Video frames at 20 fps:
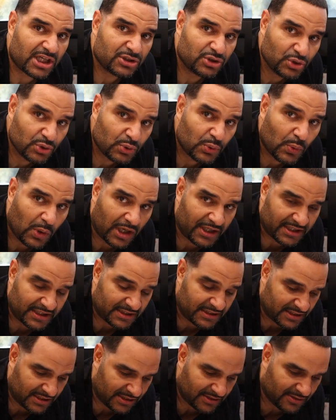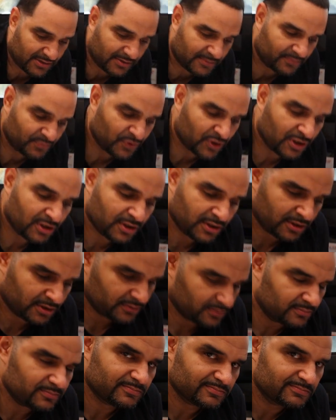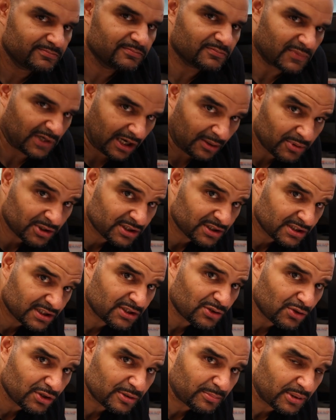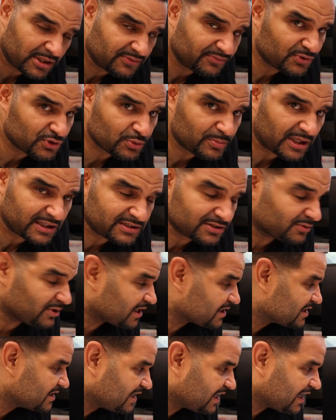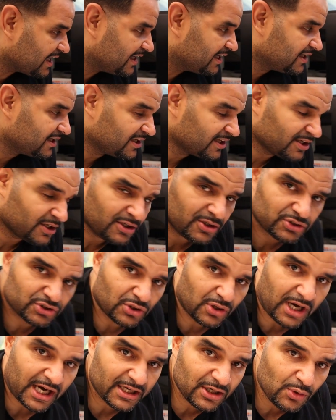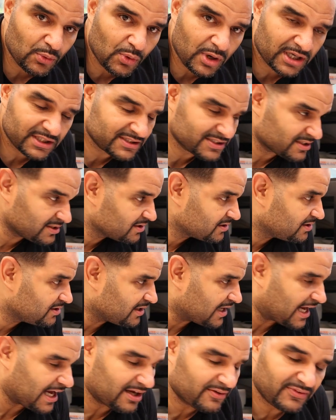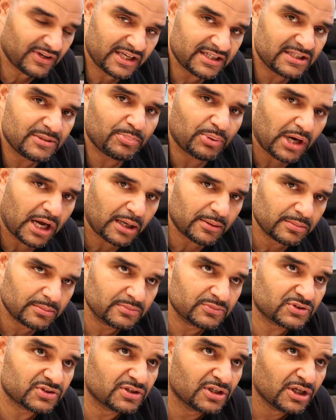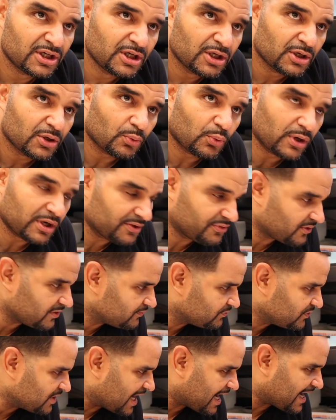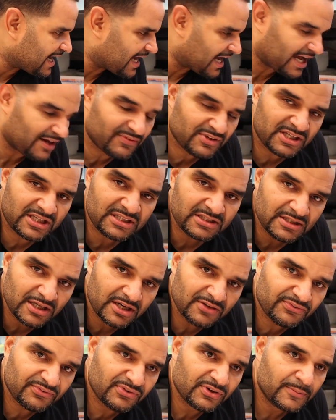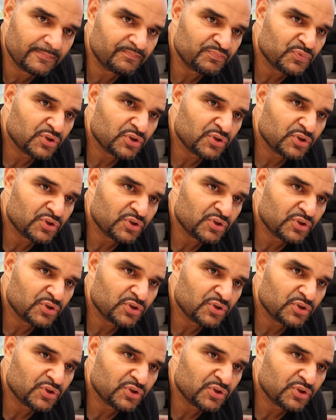I do want in here, I'm gonna need all the beneficial bacteria I could get. So I don't want to have any problems with not having enough